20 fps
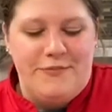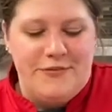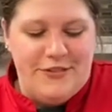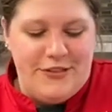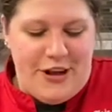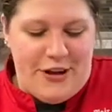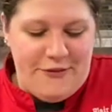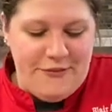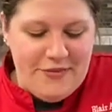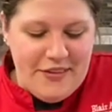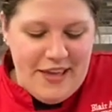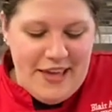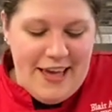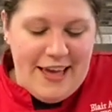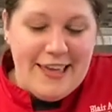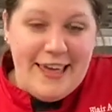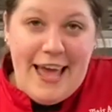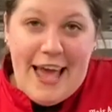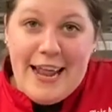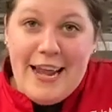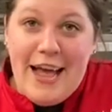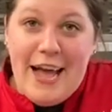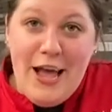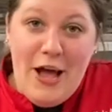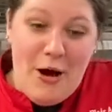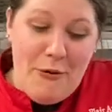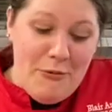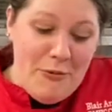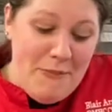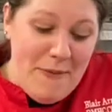So again, I
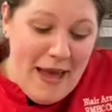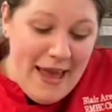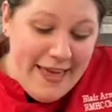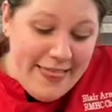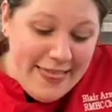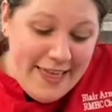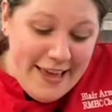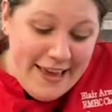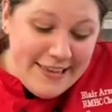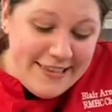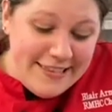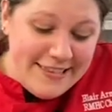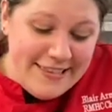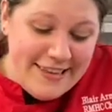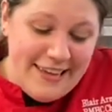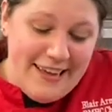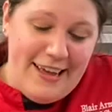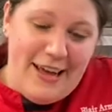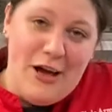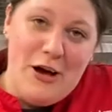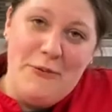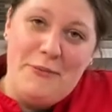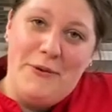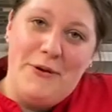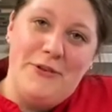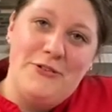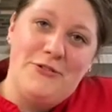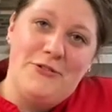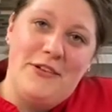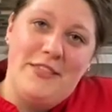hope you make this. I hope you
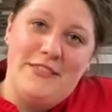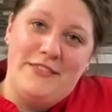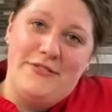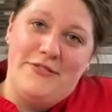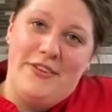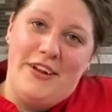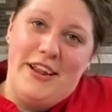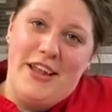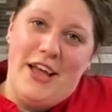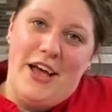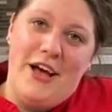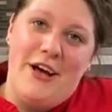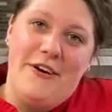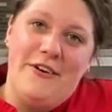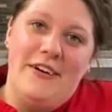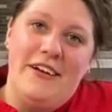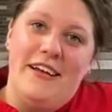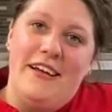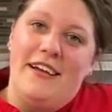enjoyed this video.